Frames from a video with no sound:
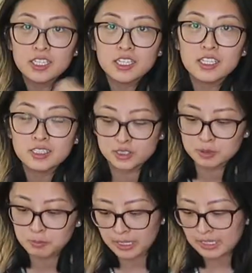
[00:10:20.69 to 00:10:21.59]
it
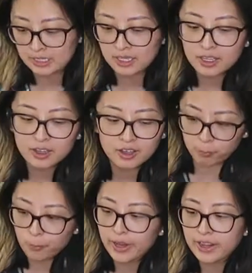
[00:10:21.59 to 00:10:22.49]
to make it
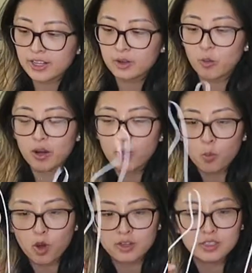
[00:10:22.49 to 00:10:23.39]
break where
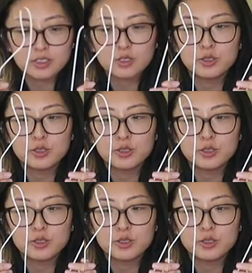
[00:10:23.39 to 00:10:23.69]
I wanted it